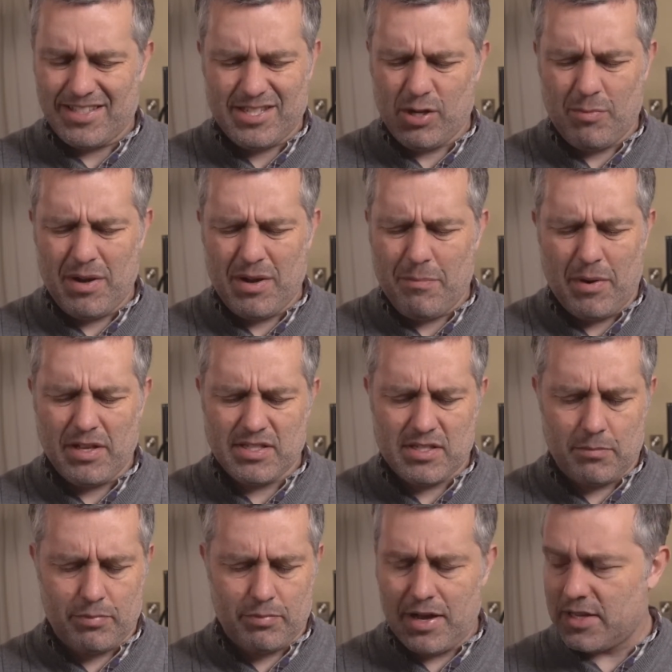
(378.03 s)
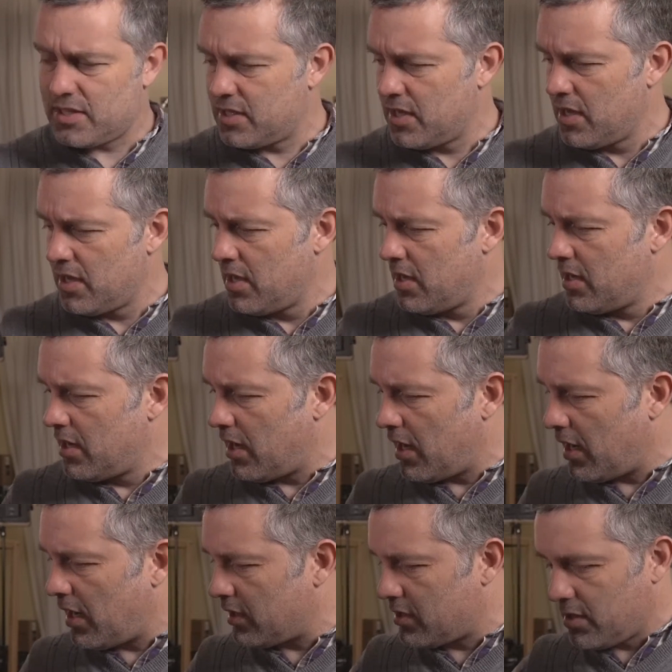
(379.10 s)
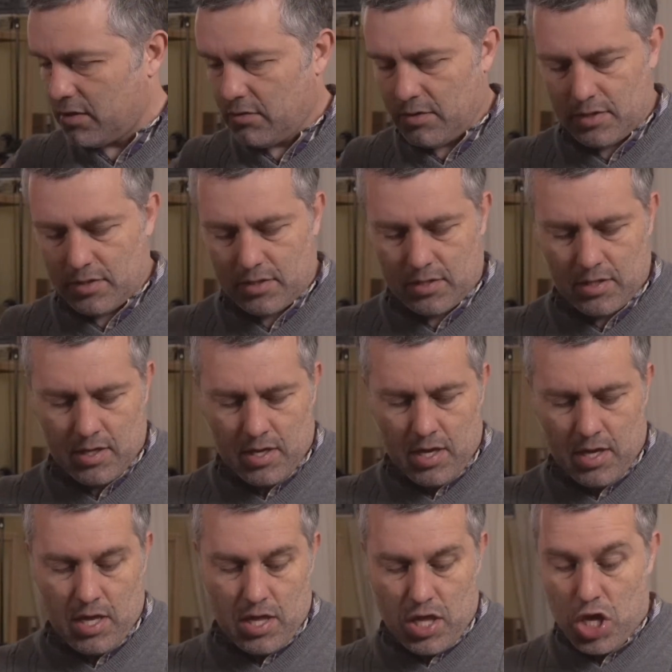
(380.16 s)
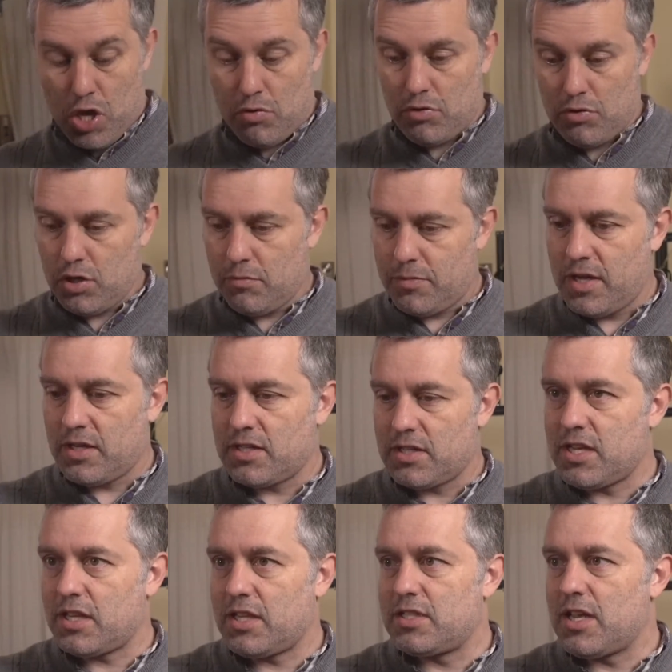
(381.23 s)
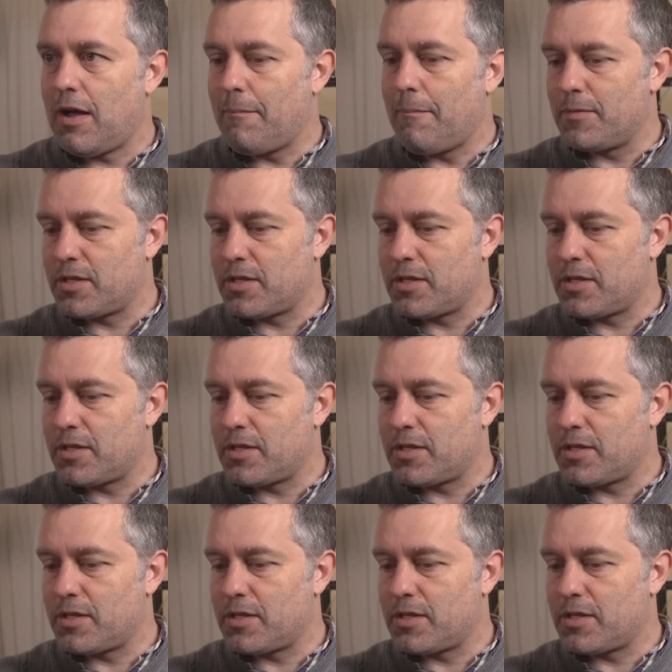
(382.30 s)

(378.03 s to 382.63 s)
It's so many buttons to press to do this YouTube thing to set these up.